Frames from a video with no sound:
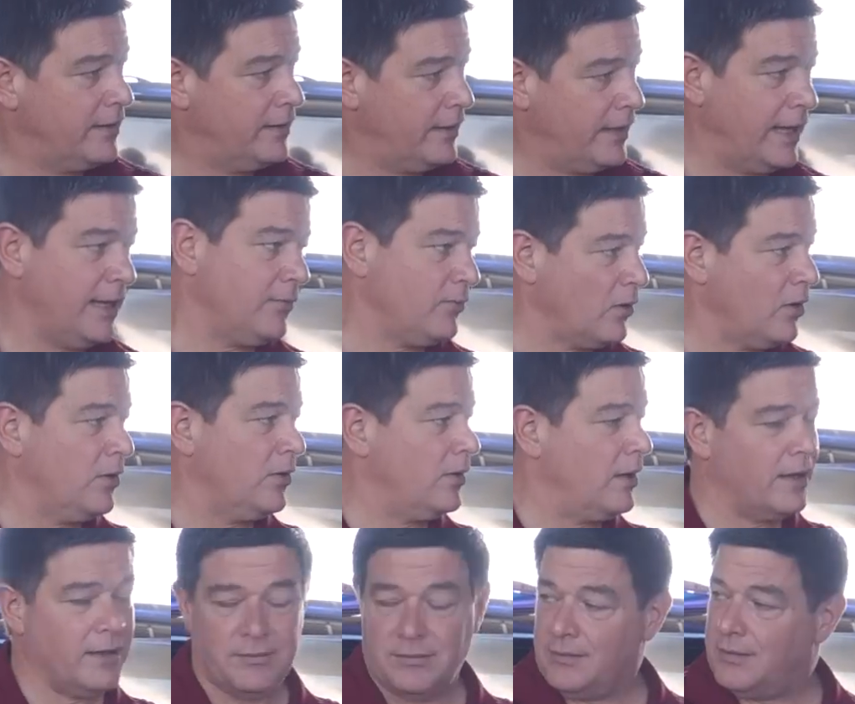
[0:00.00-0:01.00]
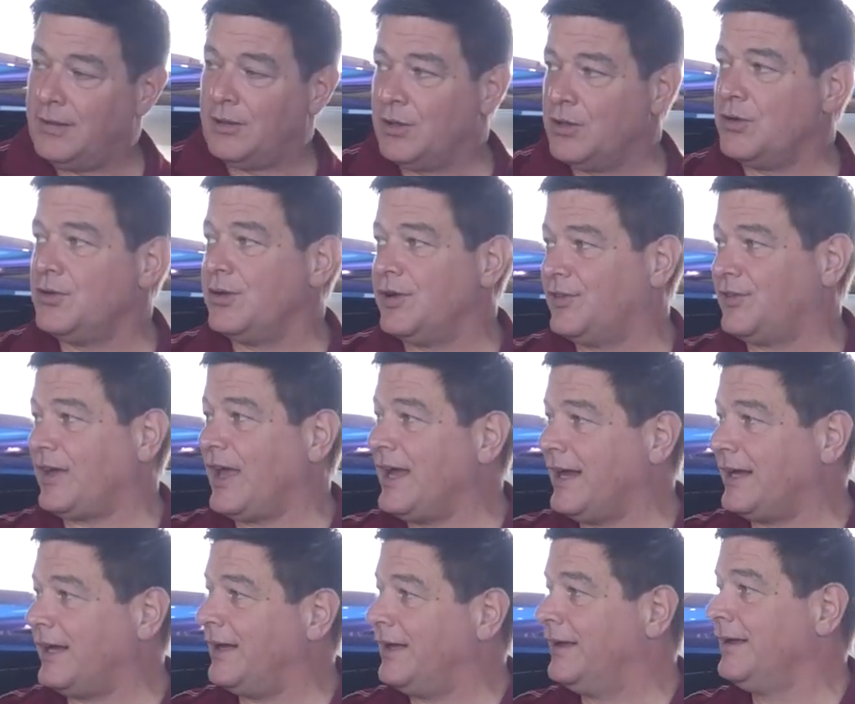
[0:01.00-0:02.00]
at Laguna
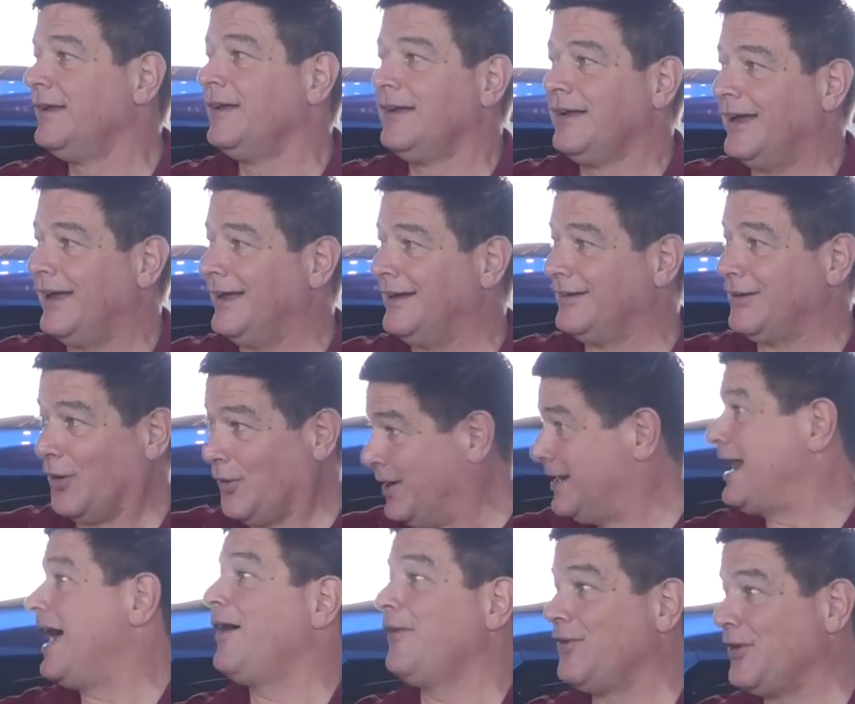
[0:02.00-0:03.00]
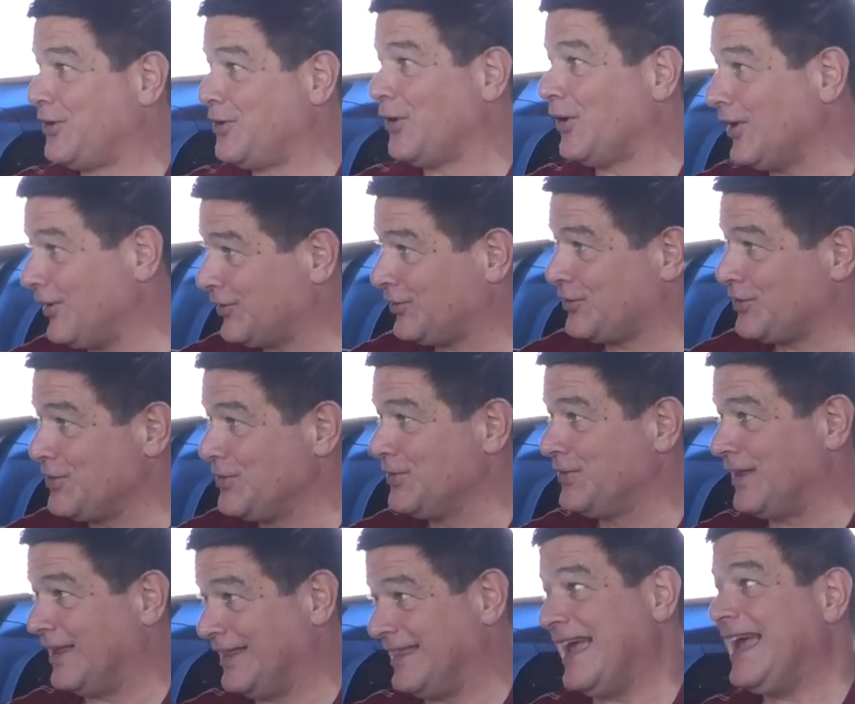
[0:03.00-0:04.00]
Seca and going down the corkscrew,
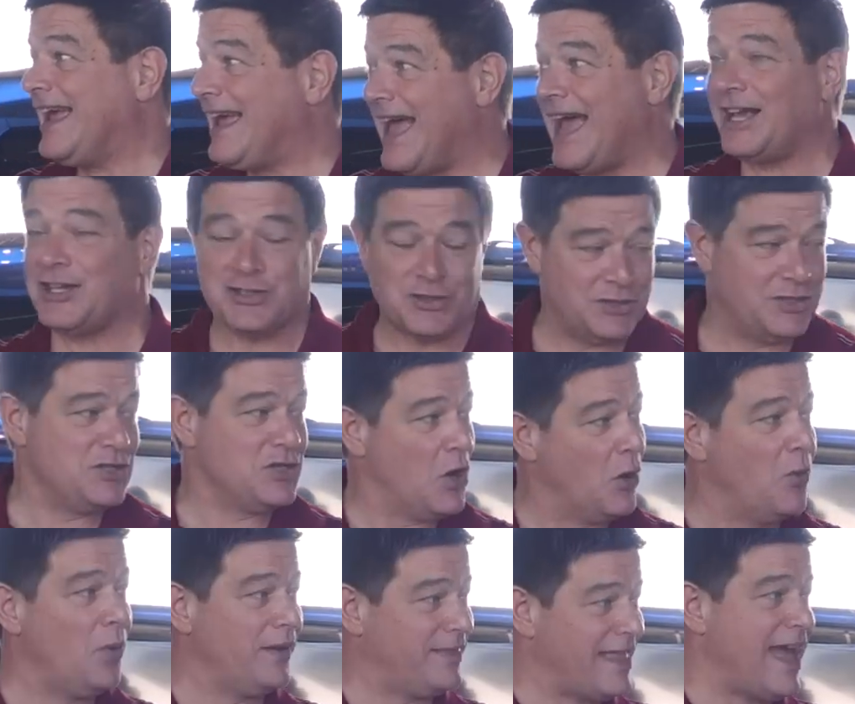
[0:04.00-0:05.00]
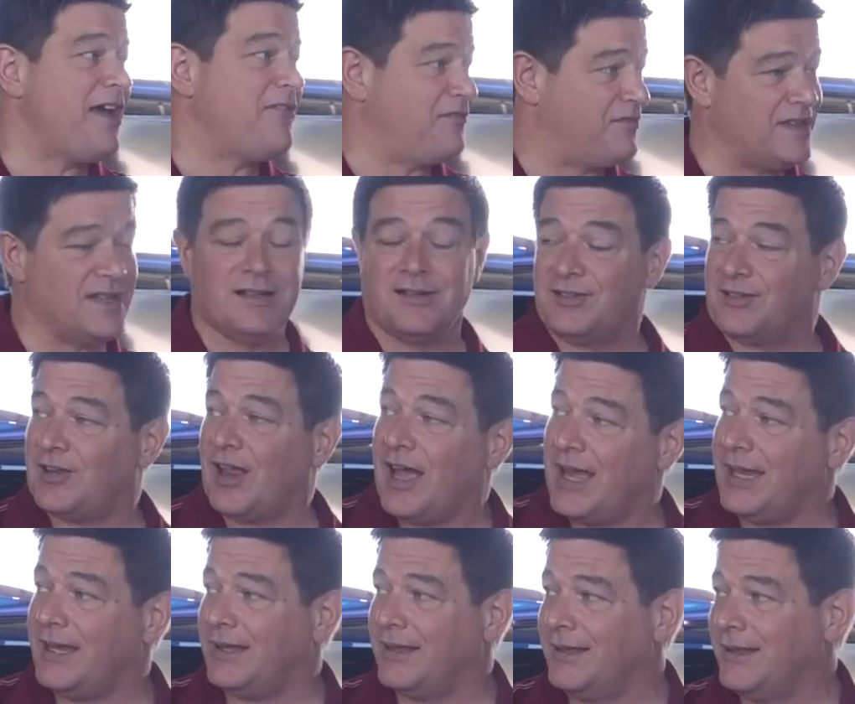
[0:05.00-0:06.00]
that they actually know what that feels
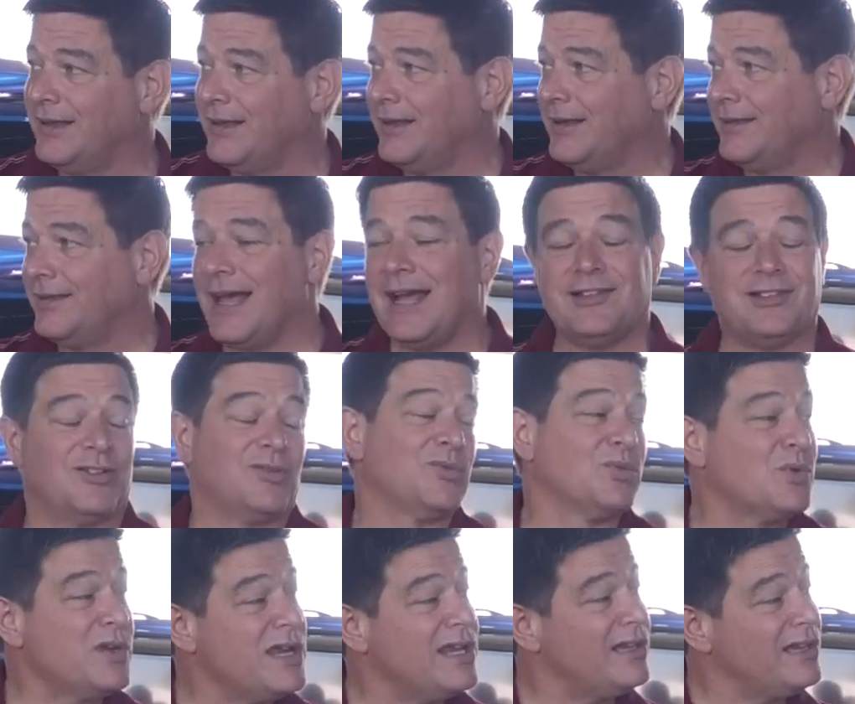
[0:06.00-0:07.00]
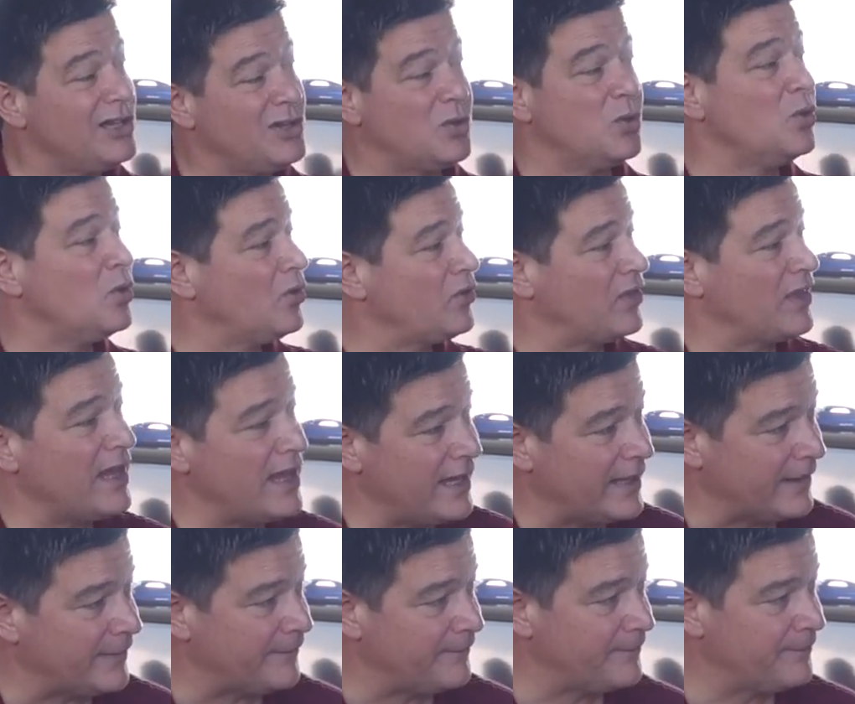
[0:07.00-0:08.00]
like, that's a really cool
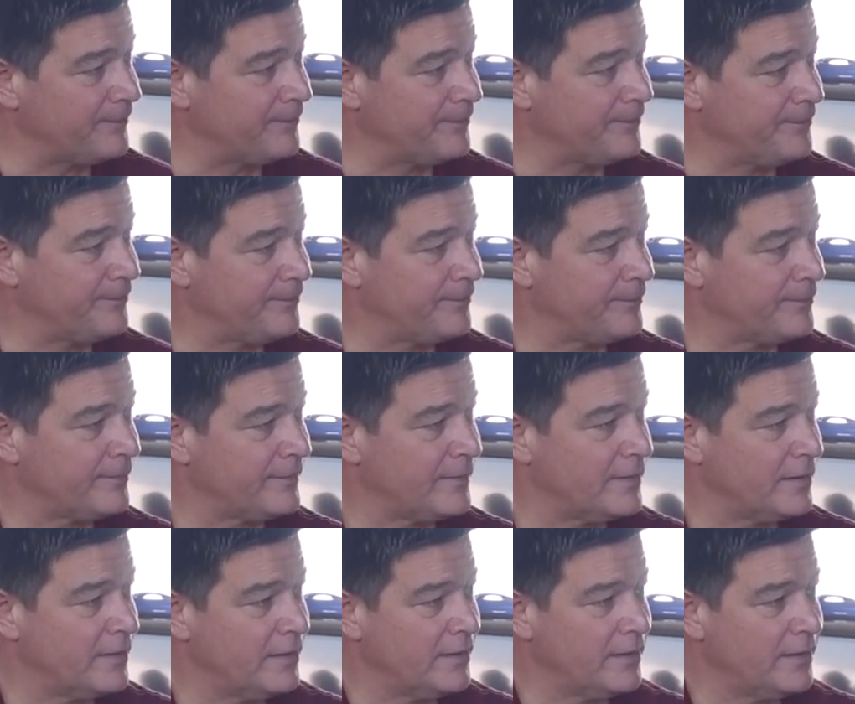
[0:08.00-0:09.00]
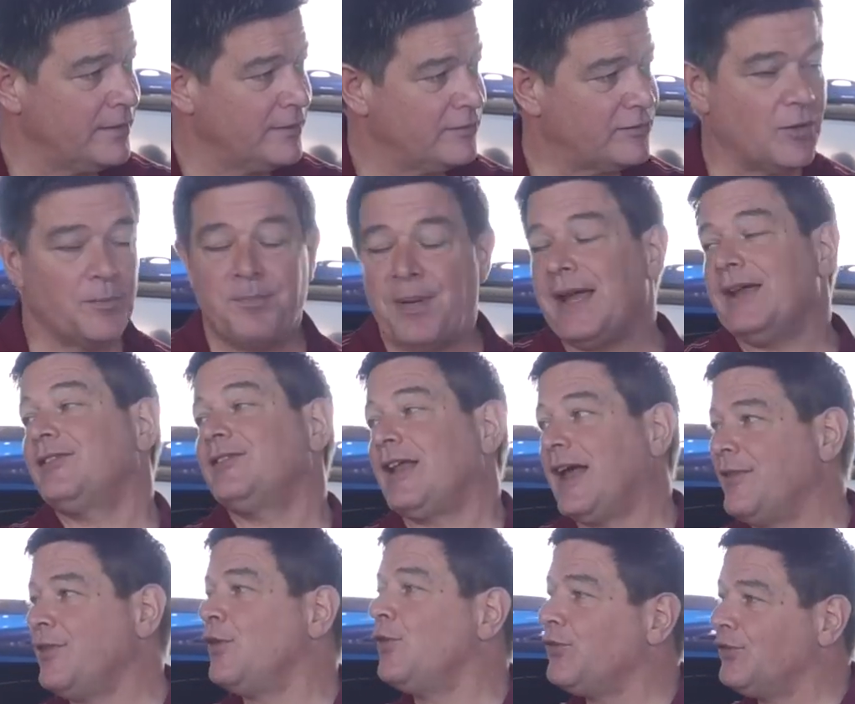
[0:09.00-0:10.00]
thing. So based
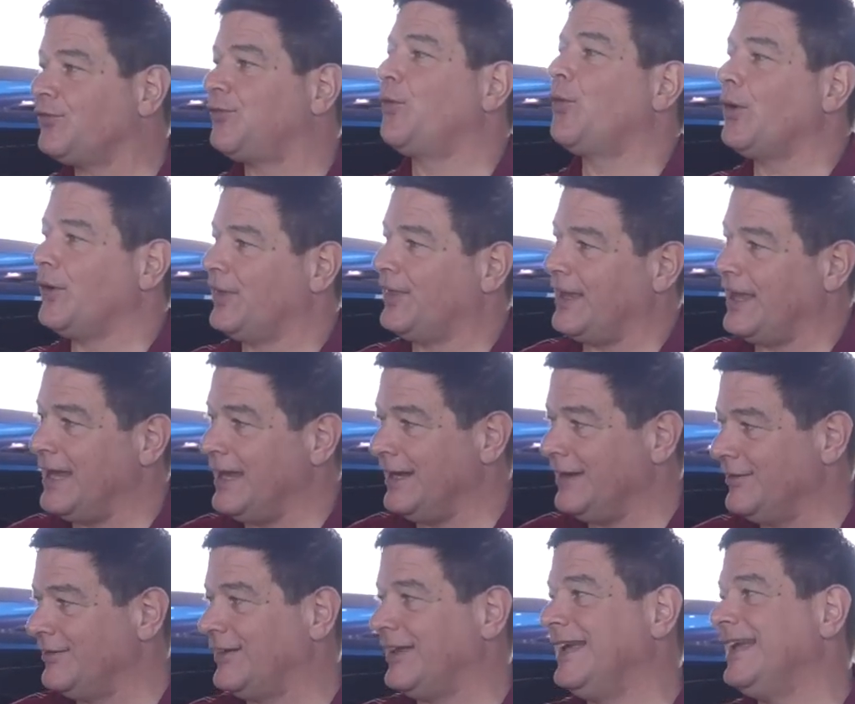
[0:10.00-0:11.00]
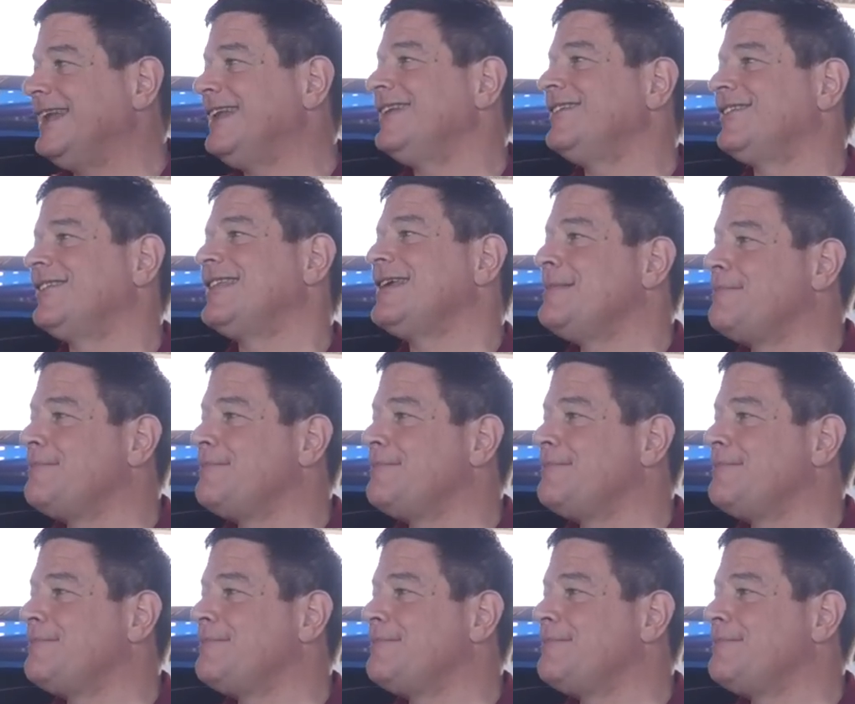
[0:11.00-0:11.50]
on those 4 things, it is the